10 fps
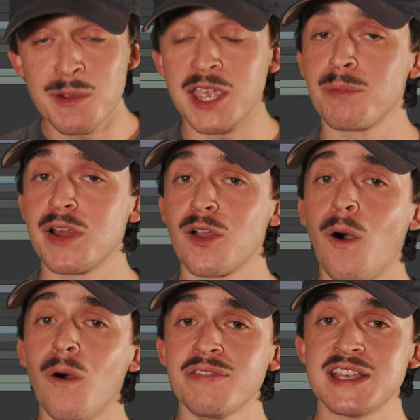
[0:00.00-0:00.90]
we can bring
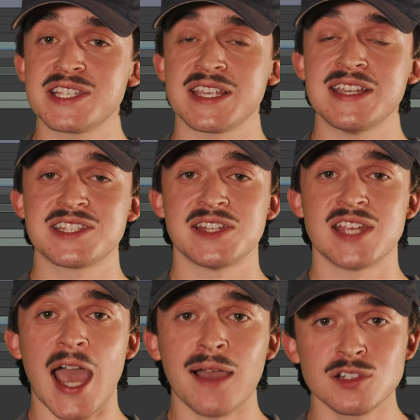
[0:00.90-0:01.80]
all of these scenes
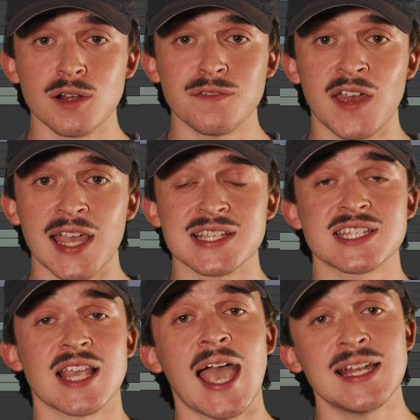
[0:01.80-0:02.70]
into After
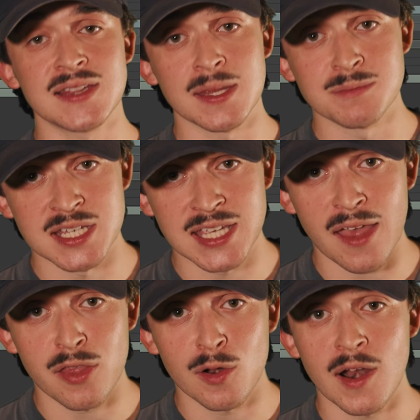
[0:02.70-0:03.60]
Effects, edit them
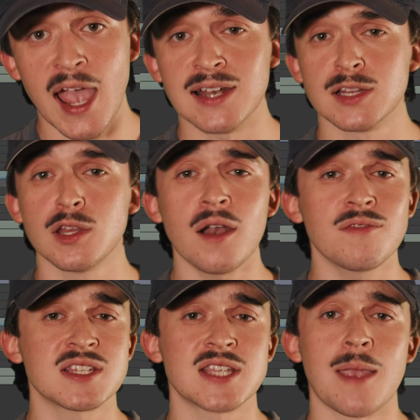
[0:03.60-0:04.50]
together, add a lot
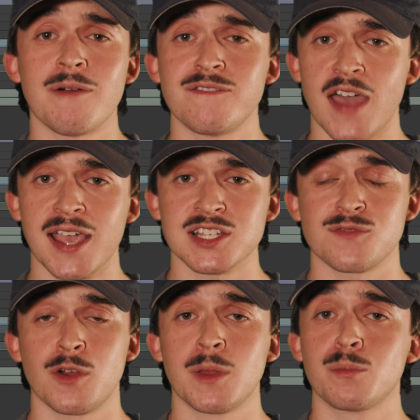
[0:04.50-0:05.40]
of the same effects
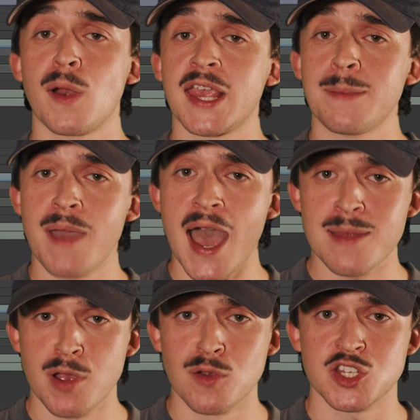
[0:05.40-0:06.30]
from the Breaking
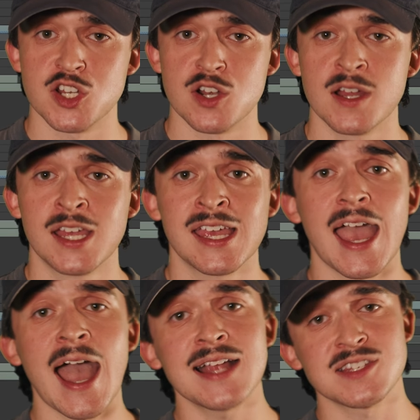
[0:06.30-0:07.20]
Bad poster,
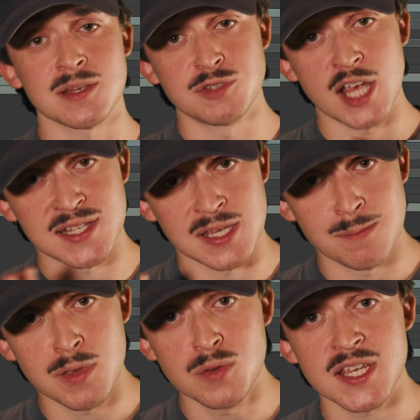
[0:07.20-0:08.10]
add some jazzy
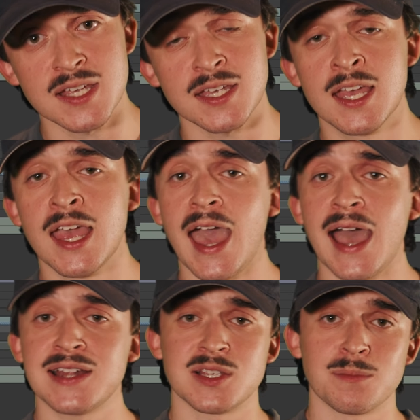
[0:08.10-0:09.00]
music,
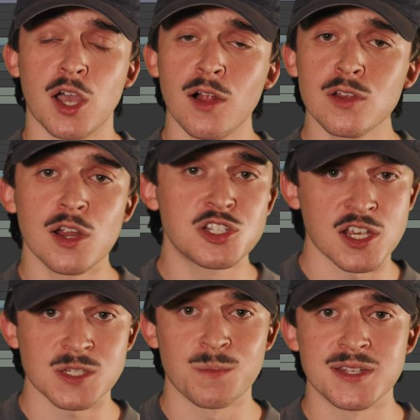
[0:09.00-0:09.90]
add some color
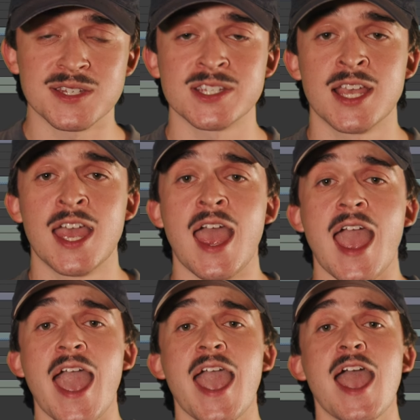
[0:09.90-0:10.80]
adjustments,
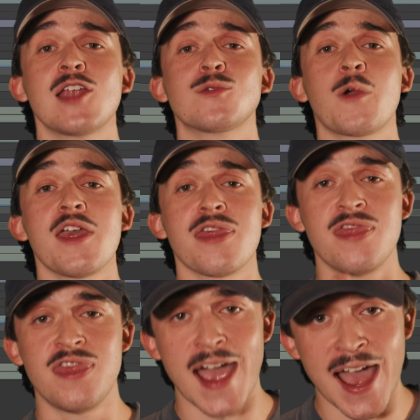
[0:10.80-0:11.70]
and
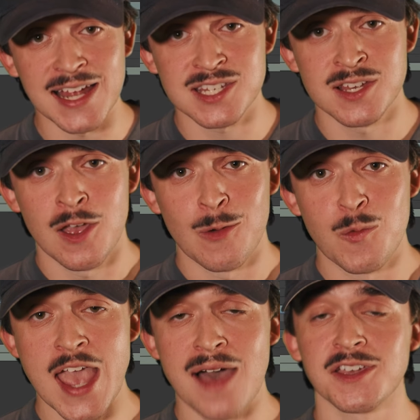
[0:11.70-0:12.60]
with that,
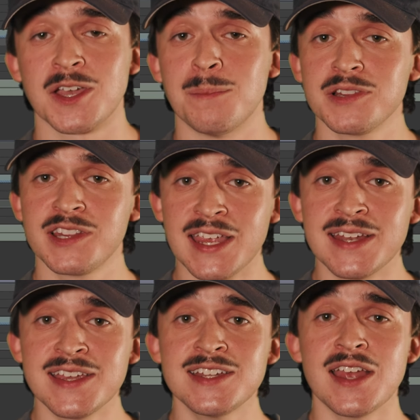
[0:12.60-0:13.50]
we have a
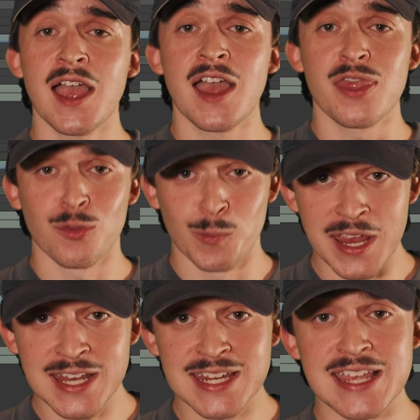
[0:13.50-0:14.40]
completed
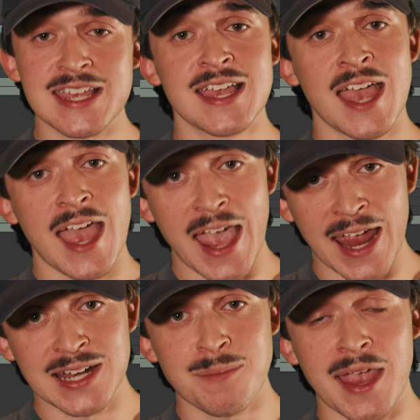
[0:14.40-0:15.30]
3D
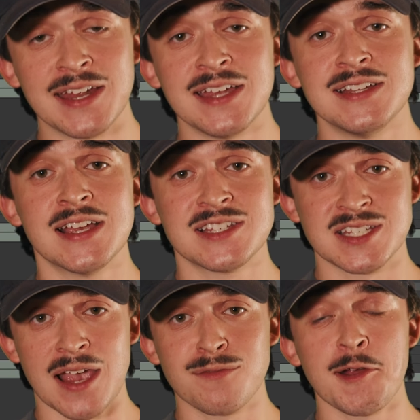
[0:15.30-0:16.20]
animated
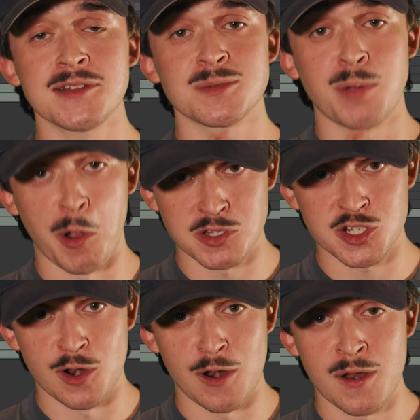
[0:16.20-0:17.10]
Severance
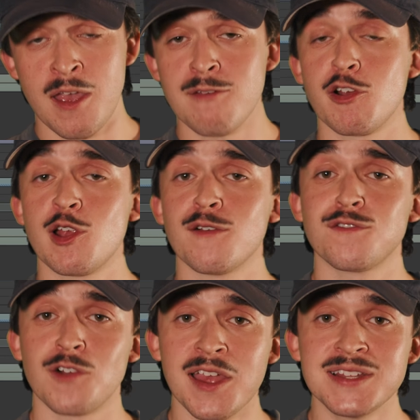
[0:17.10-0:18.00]
poster for your
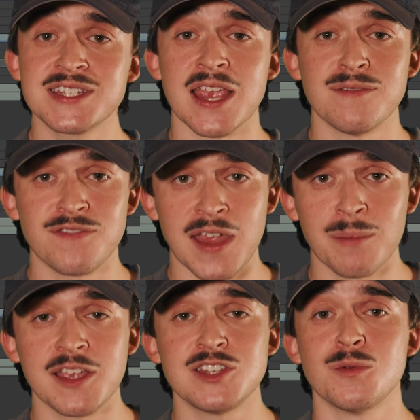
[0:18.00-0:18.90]
friends and
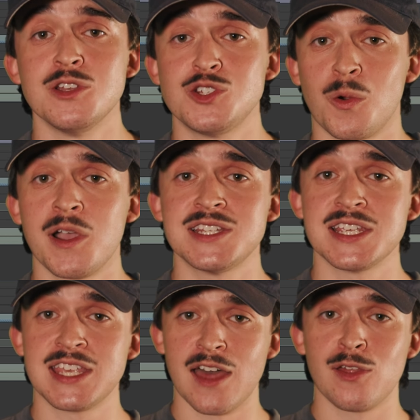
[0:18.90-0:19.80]
family to enjoy
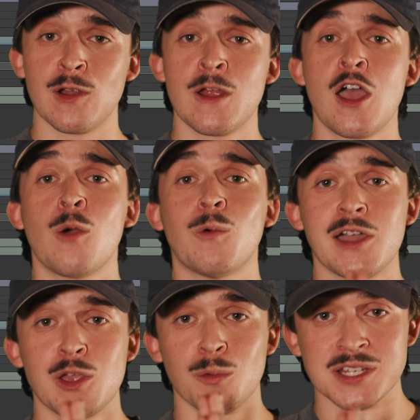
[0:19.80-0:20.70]
together while
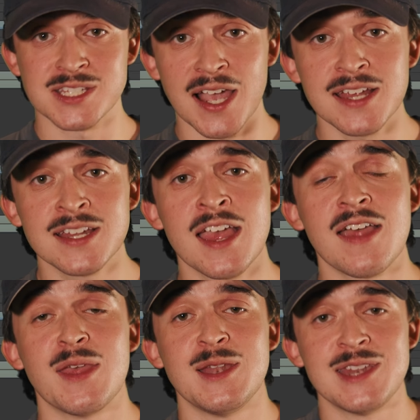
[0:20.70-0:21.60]
you recite
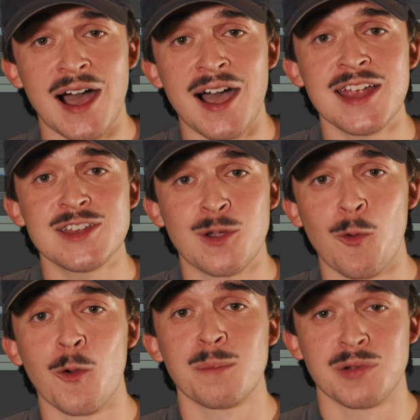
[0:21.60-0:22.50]
the 9
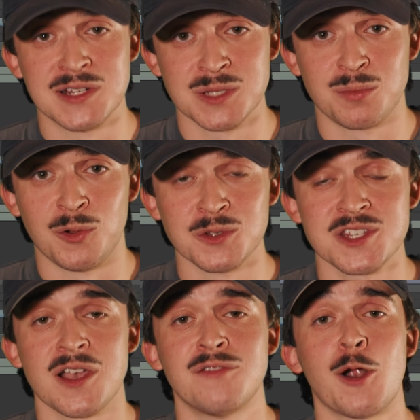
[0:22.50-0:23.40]
core
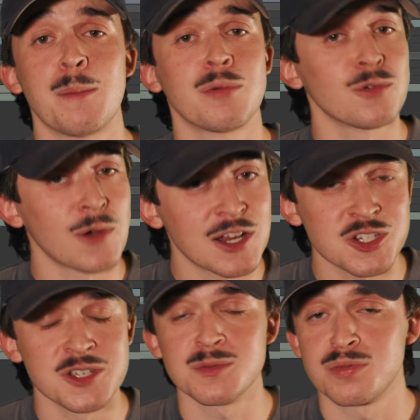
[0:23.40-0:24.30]
principles of our
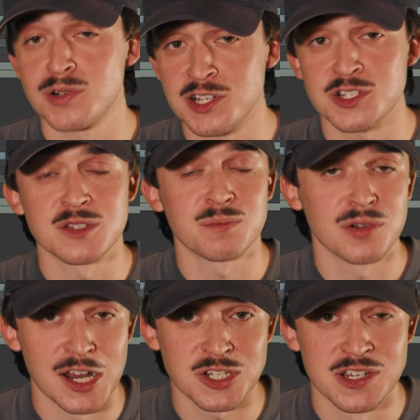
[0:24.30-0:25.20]
precious, precious,
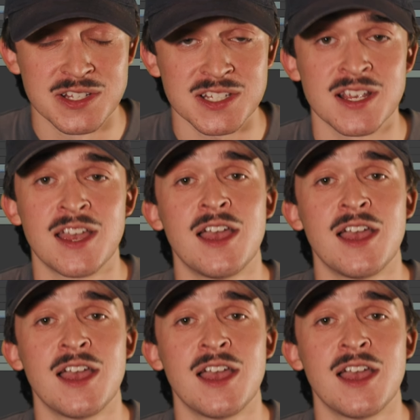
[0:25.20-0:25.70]
precious